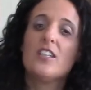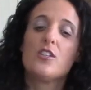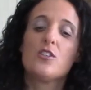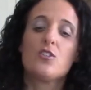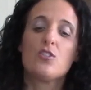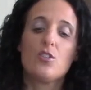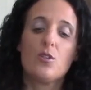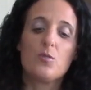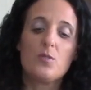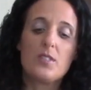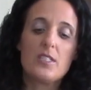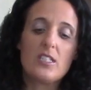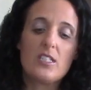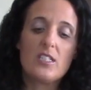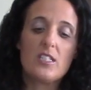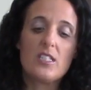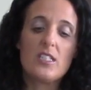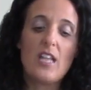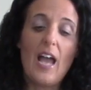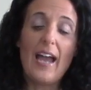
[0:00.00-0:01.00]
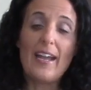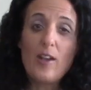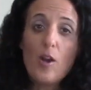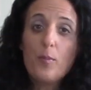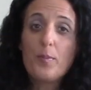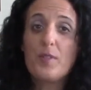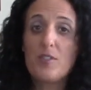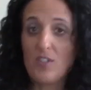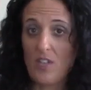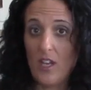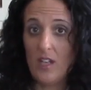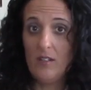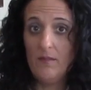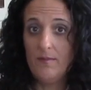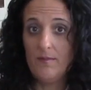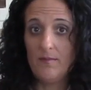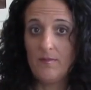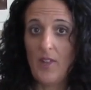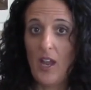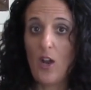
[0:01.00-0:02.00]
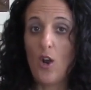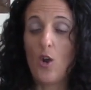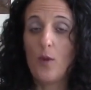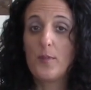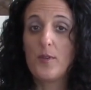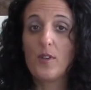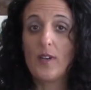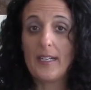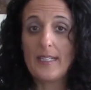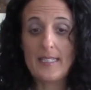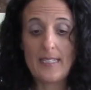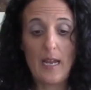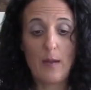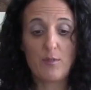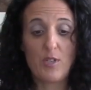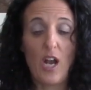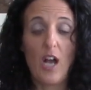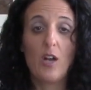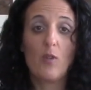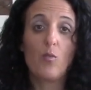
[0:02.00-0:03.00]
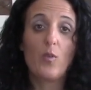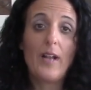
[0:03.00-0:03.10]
So I hope you did. I hope you got a snapshot.